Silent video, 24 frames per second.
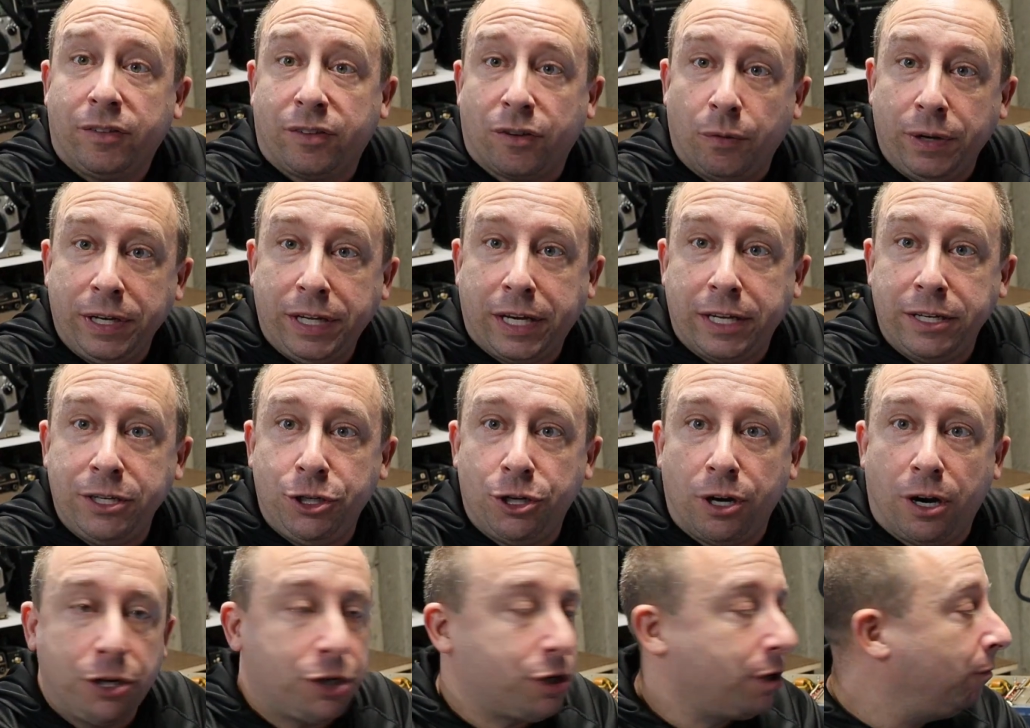So in
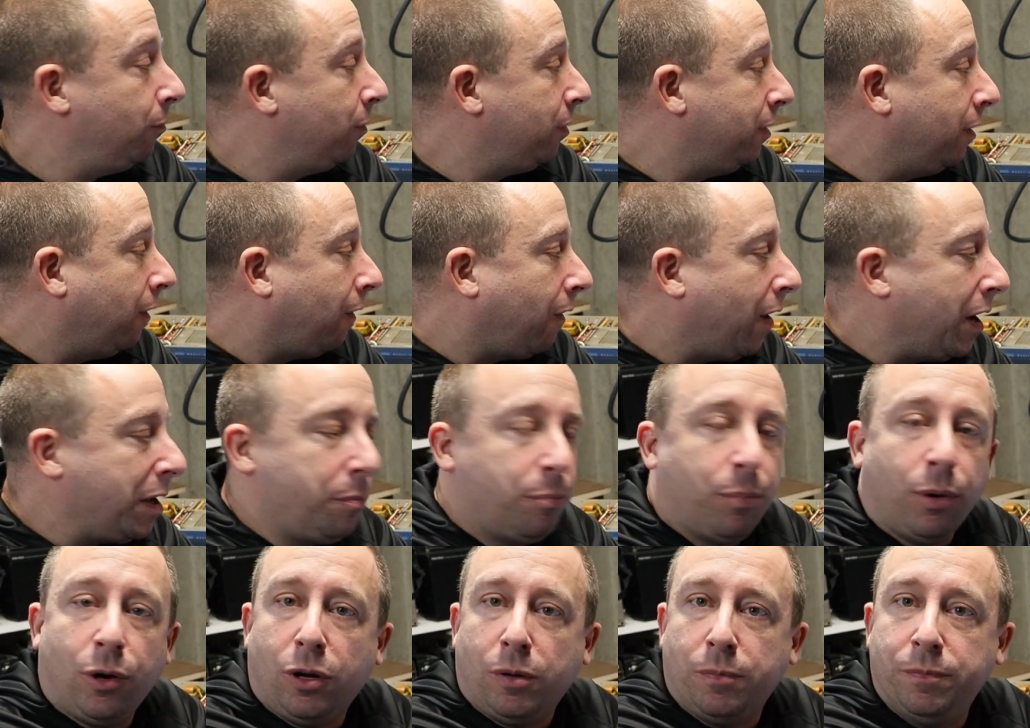conjunction with the
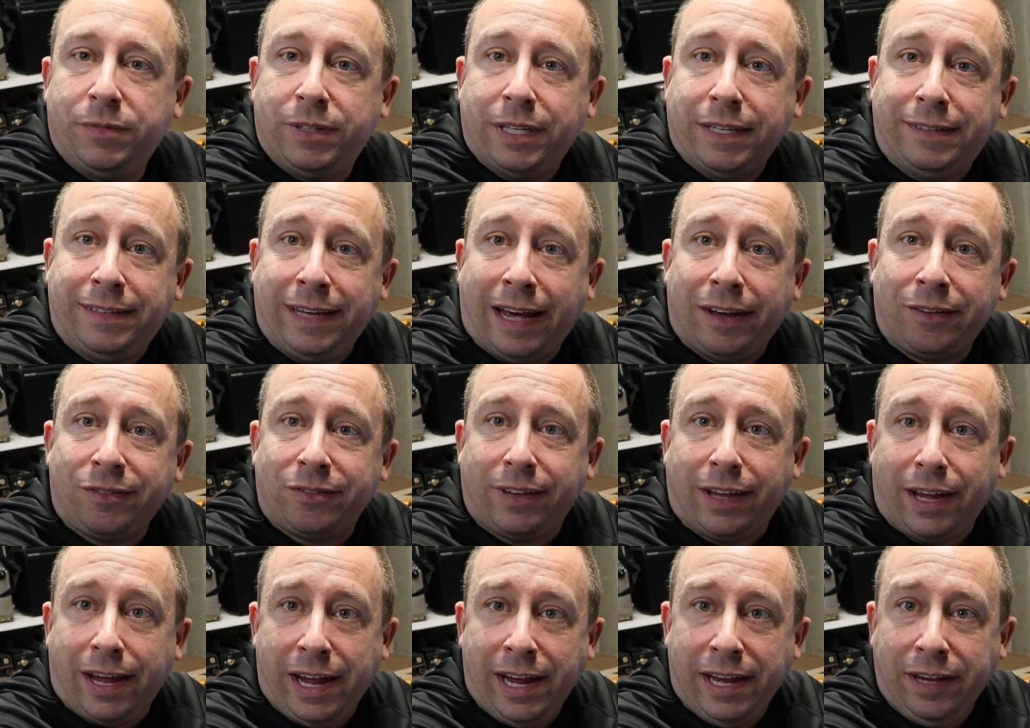light bulb to
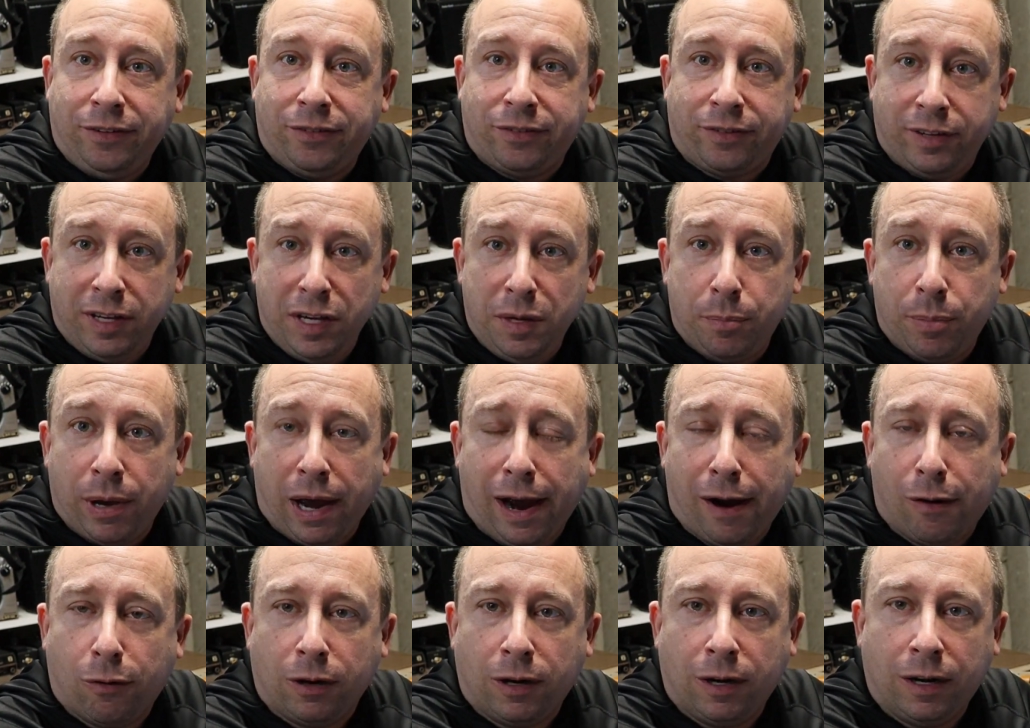test AC
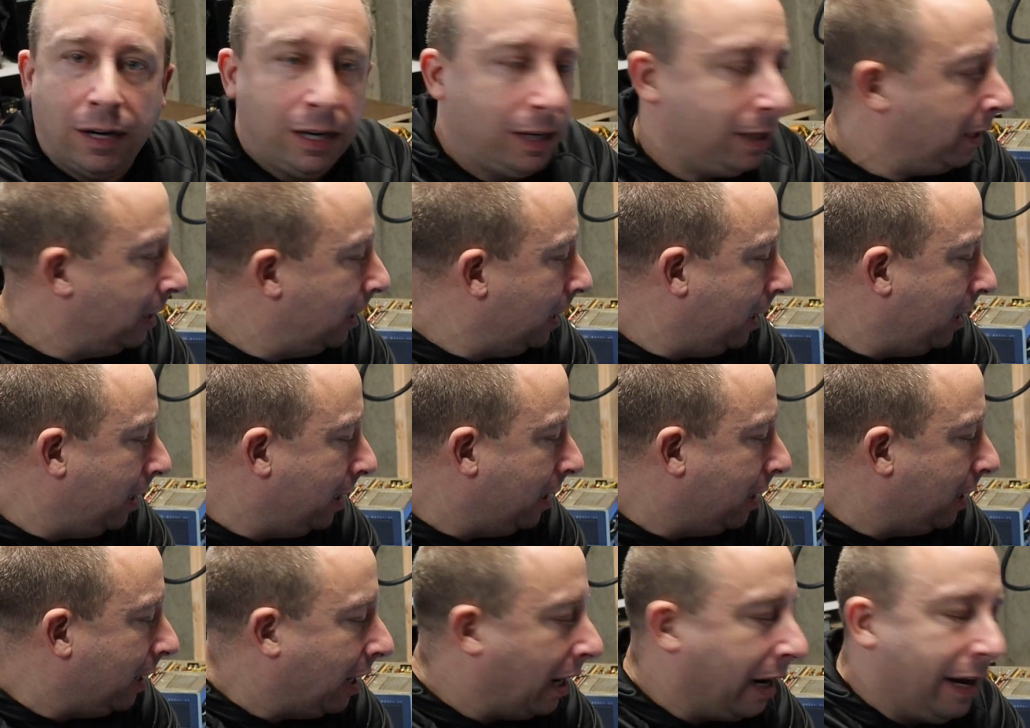power,
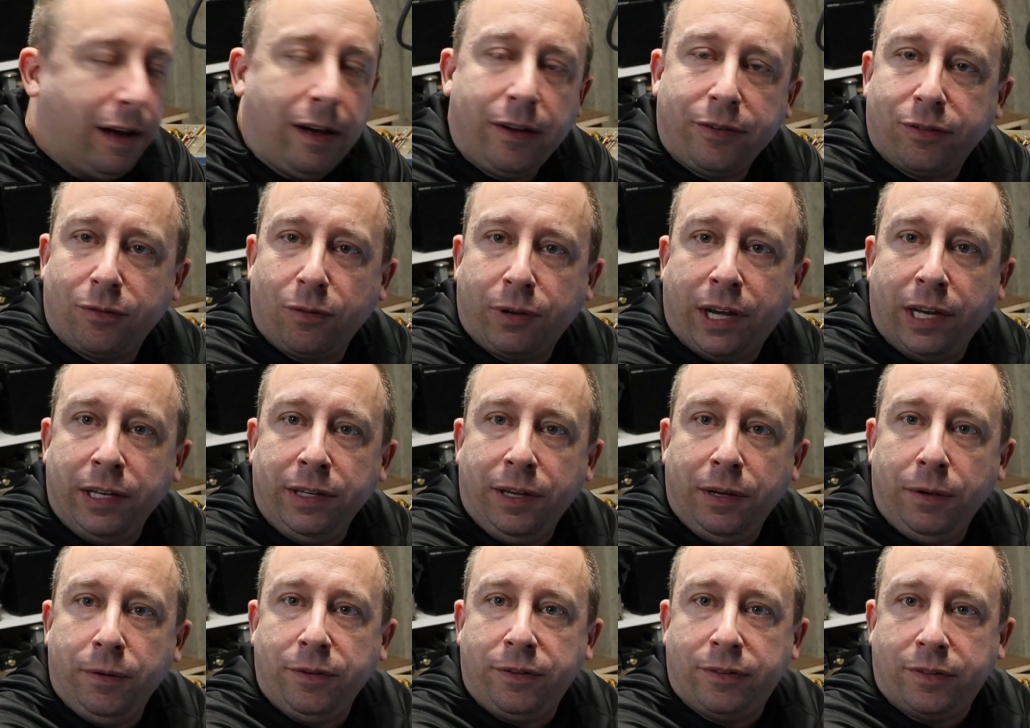I also can
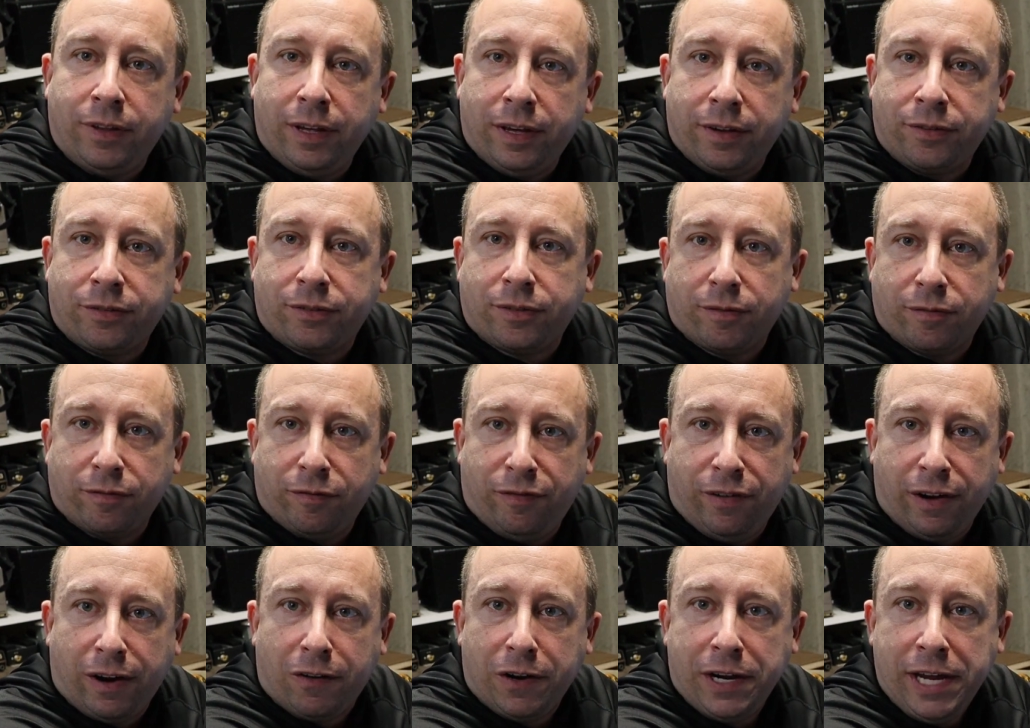use this
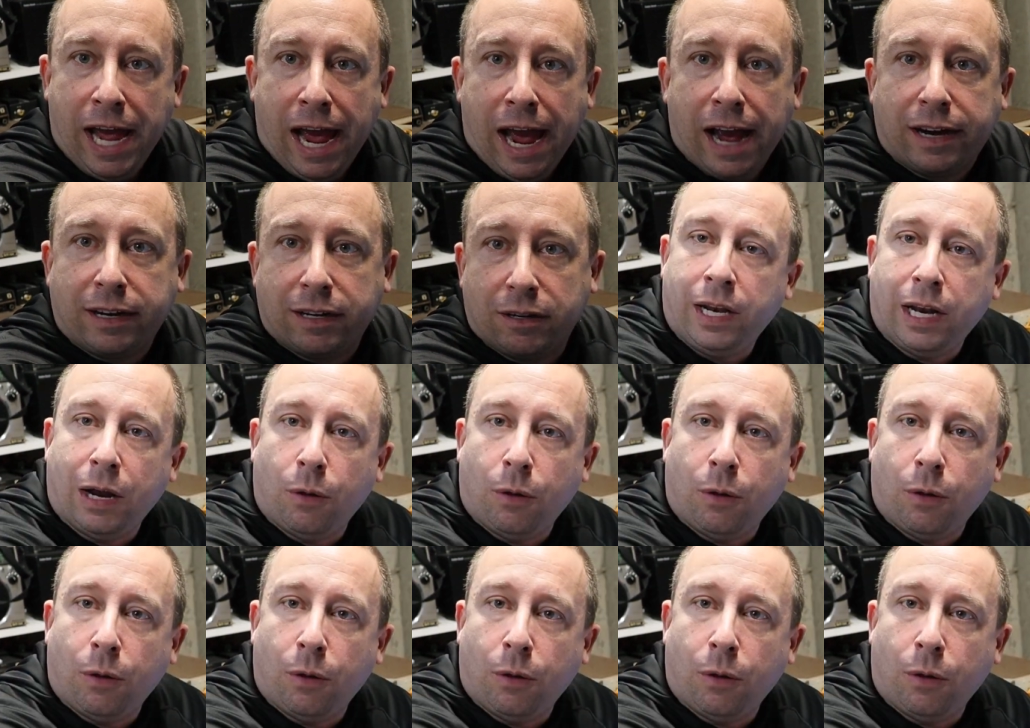variac.